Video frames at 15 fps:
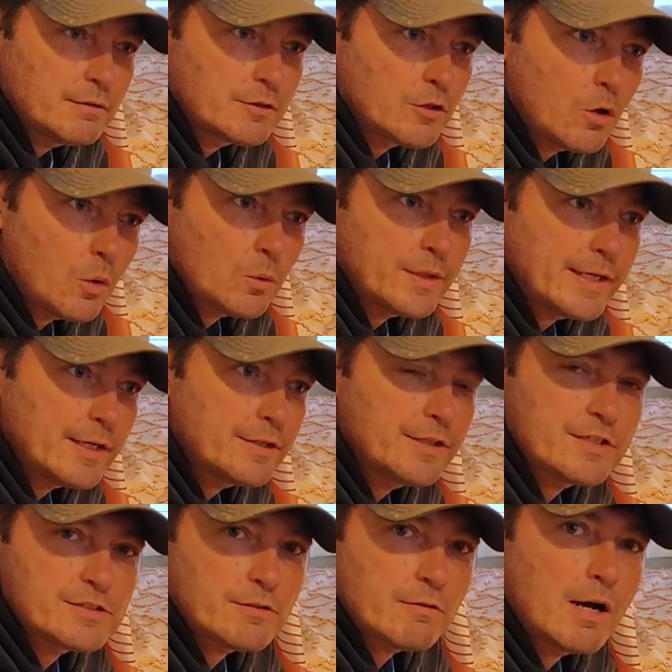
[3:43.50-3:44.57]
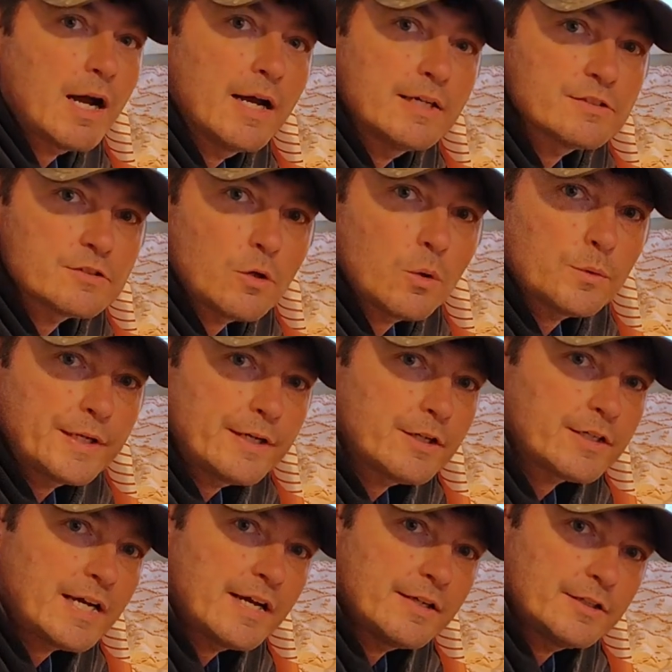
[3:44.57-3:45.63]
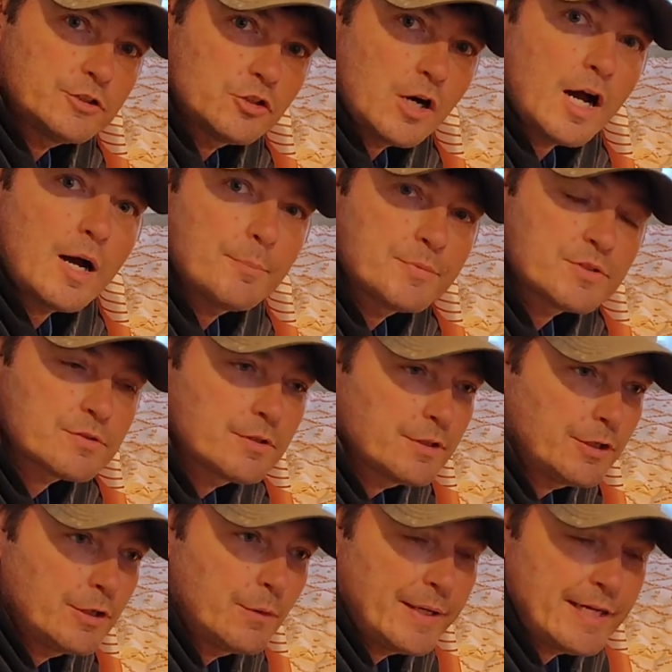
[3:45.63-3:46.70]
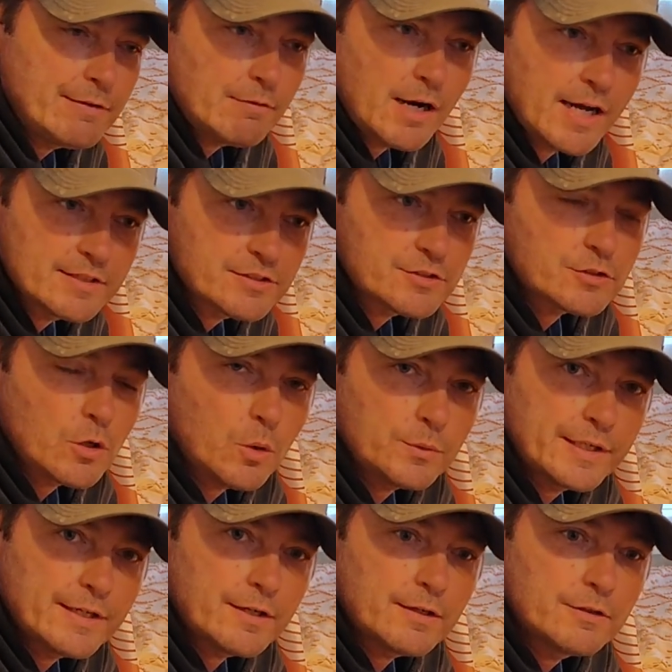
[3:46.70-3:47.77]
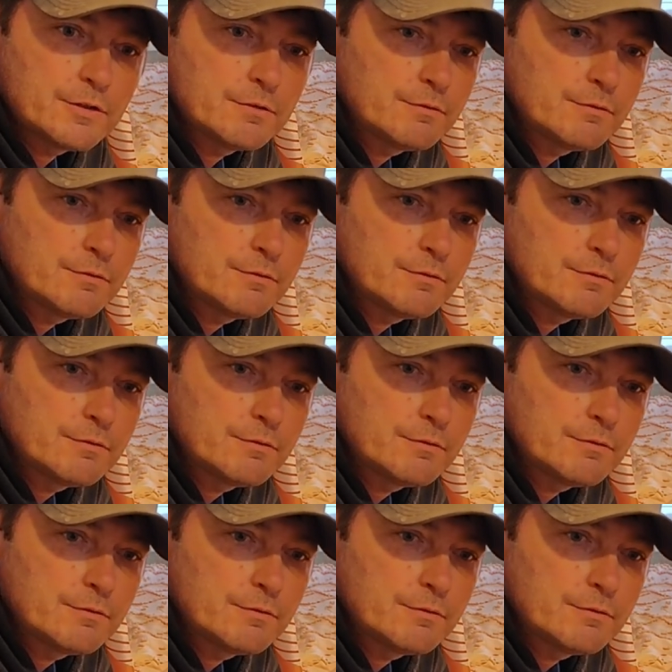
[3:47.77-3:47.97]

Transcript: cold air doesn't rise. Cold air kind of drops. You know, heat rises, cold air